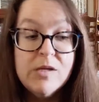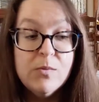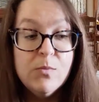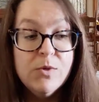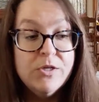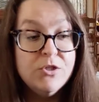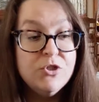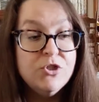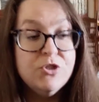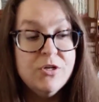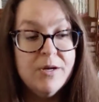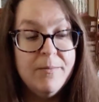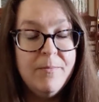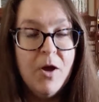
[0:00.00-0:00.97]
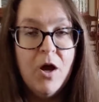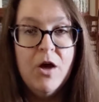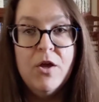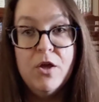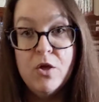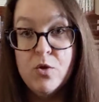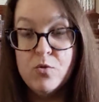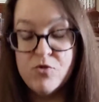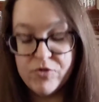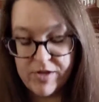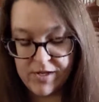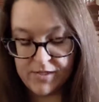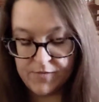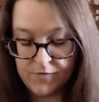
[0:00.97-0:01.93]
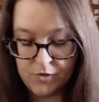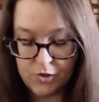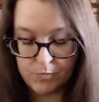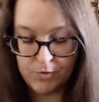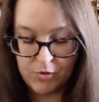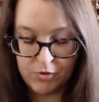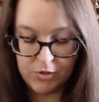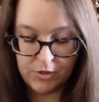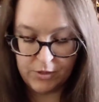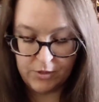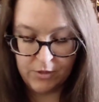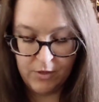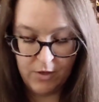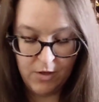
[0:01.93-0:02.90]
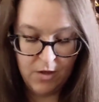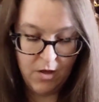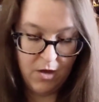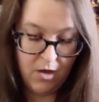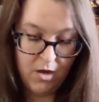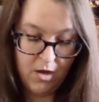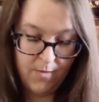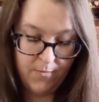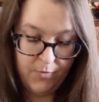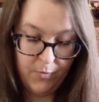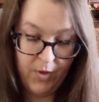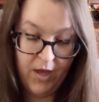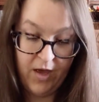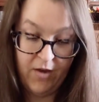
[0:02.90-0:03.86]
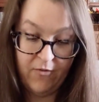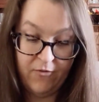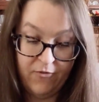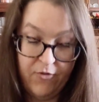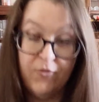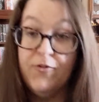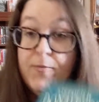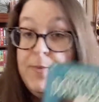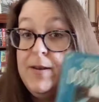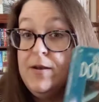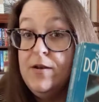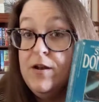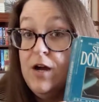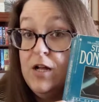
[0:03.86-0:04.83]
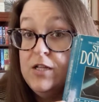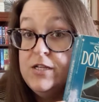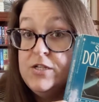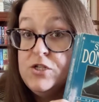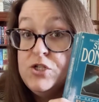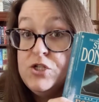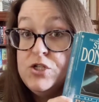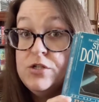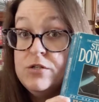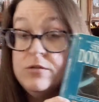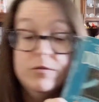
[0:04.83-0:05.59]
which I'm not a huge science fiction person. Then we have Forbidden Knowledge.